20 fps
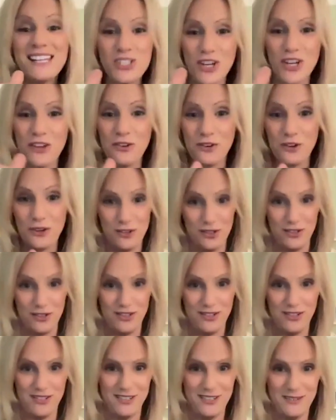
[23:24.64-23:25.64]
even as
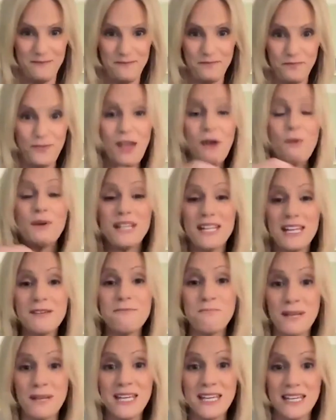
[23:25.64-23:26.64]
adults, I'm sure that would not
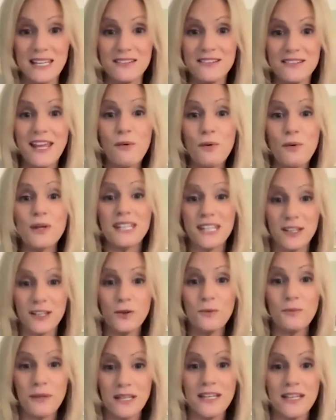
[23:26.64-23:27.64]
be a fun. They would
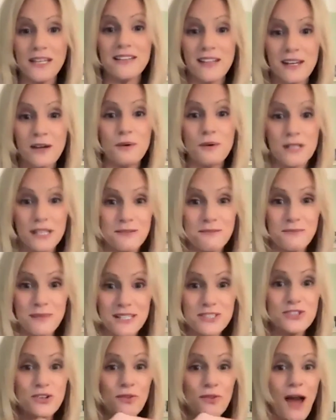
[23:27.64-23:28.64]
kill me and they would eat
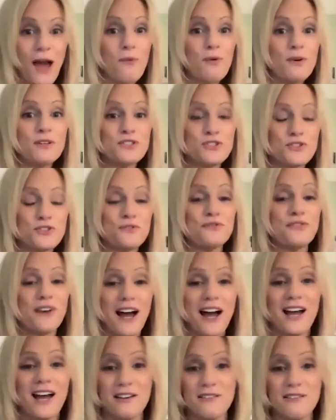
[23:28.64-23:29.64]
me. So I wouldn't
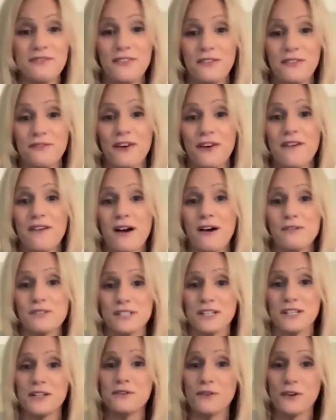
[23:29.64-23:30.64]
survive 5 hours
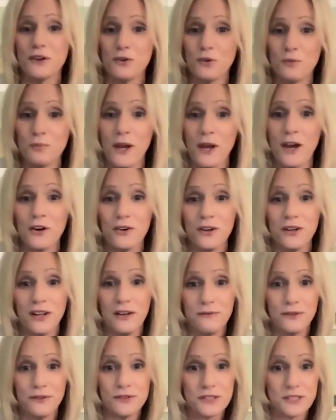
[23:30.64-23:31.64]
in an elevator with my hungry
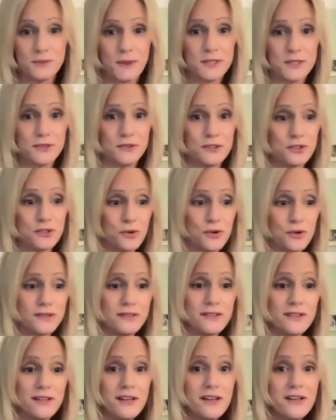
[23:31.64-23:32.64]
nephews, especially
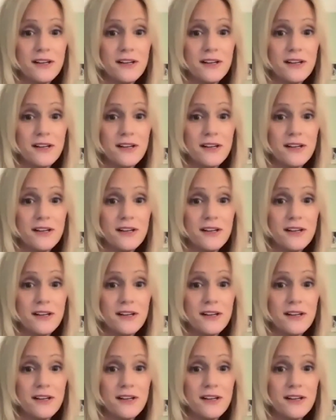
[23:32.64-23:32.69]
Jordan.